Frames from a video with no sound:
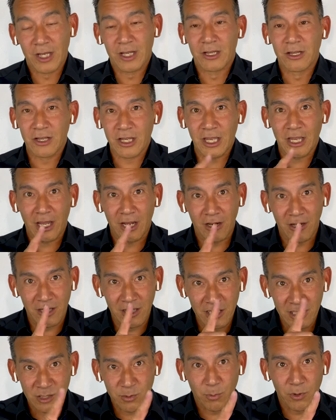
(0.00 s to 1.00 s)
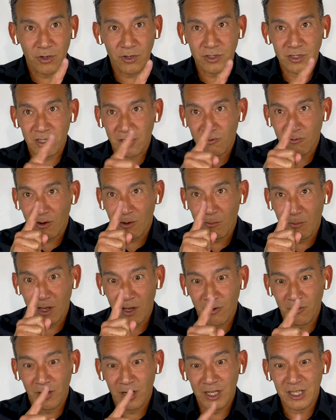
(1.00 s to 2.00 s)
And looking at each person one
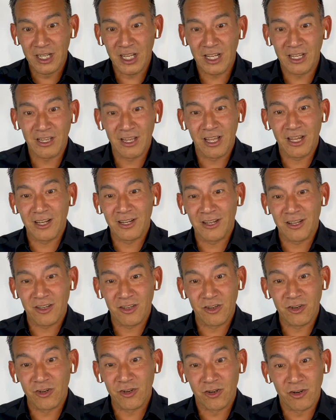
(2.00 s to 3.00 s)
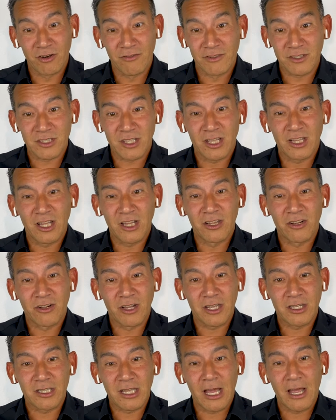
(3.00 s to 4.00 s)
by one. And then you're nervous. And then they're
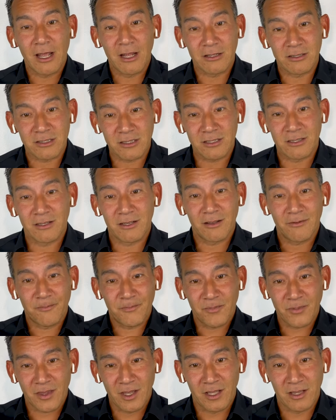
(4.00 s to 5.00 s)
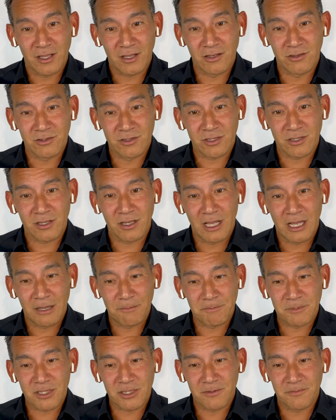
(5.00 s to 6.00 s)
like, dance. And the coach
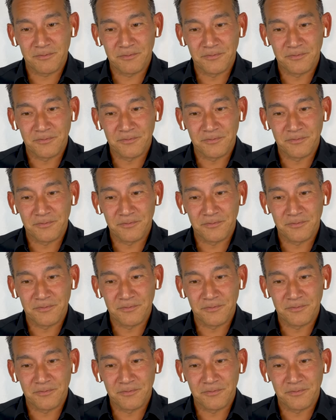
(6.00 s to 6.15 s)
claps.